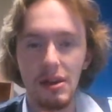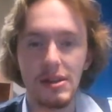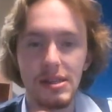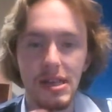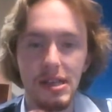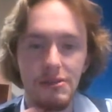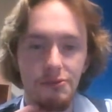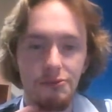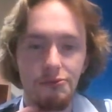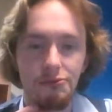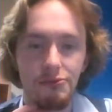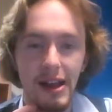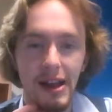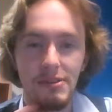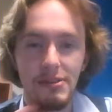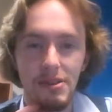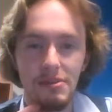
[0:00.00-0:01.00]
because I had a
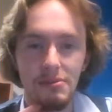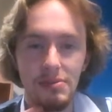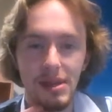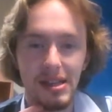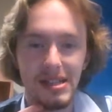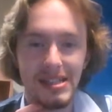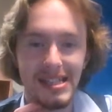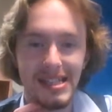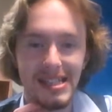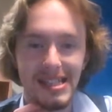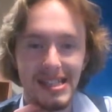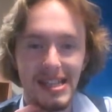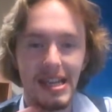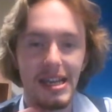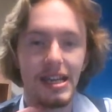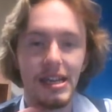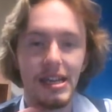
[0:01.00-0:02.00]
random bit
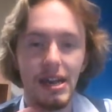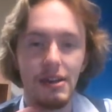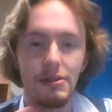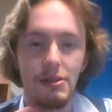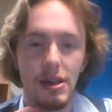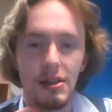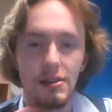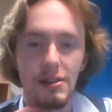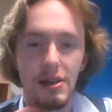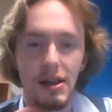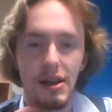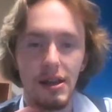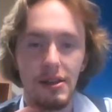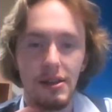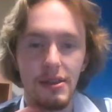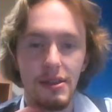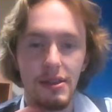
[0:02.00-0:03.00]
sticking out like
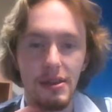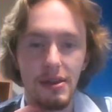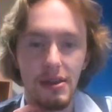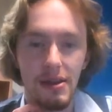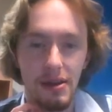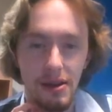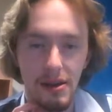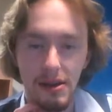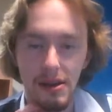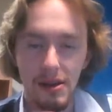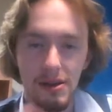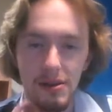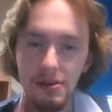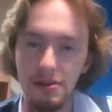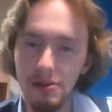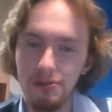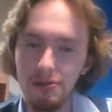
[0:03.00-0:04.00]
that.
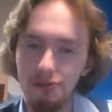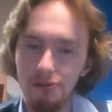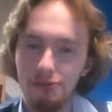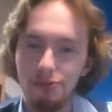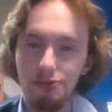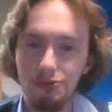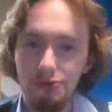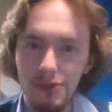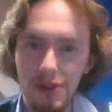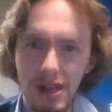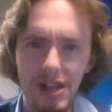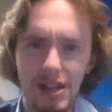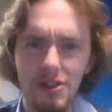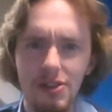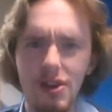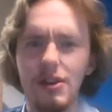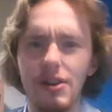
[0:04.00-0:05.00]
It was
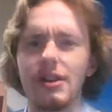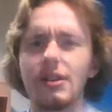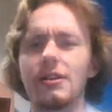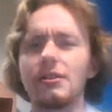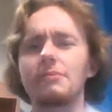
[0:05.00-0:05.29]
really annoying.